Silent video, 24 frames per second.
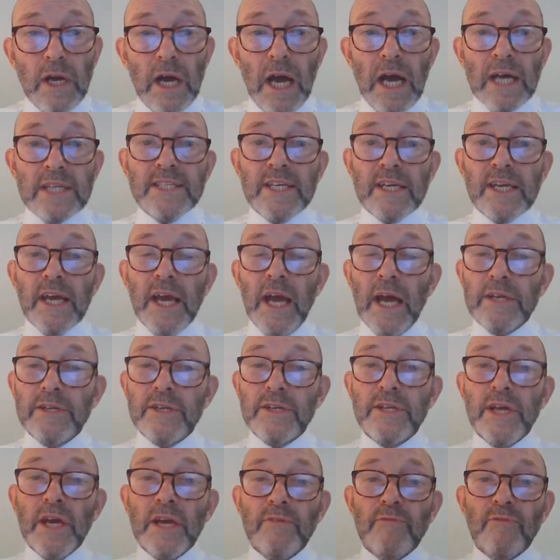as a
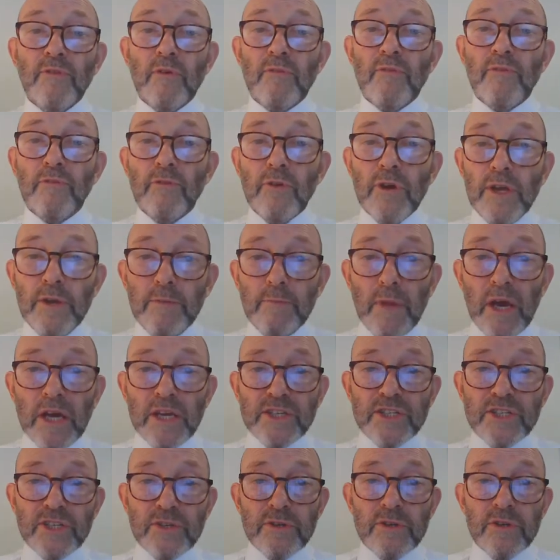candidate for
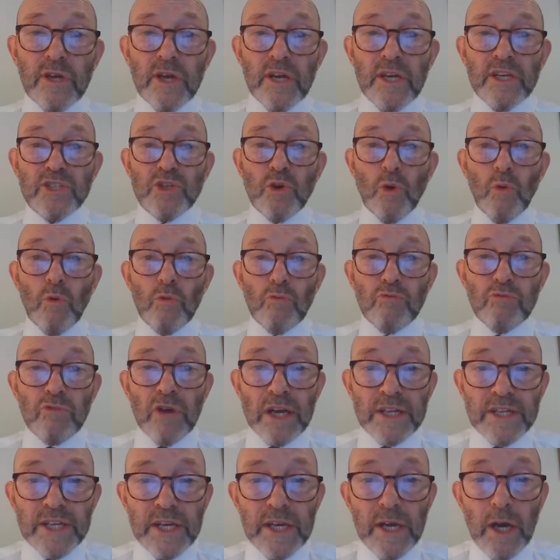Freemason is
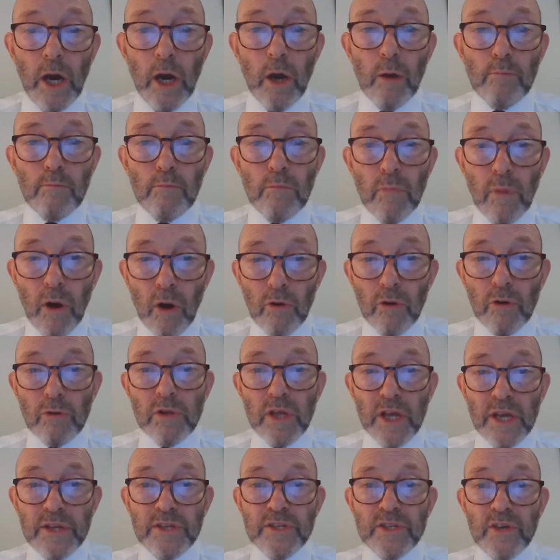already a
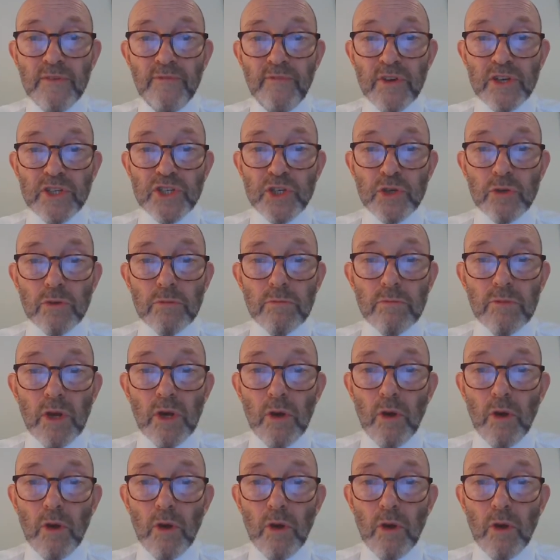moral individual,